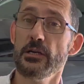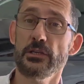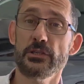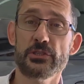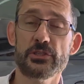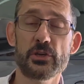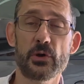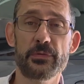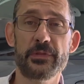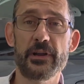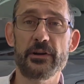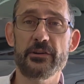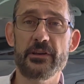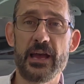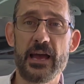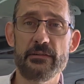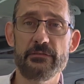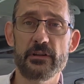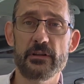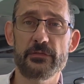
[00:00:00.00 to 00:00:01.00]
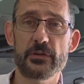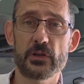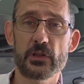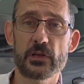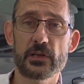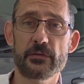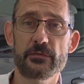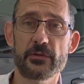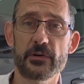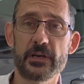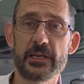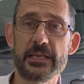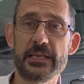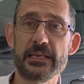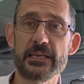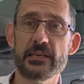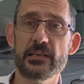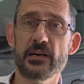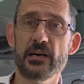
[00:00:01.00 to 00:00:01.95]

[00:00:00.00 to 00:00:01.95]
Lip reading: So there you have it. If you're looking for a heat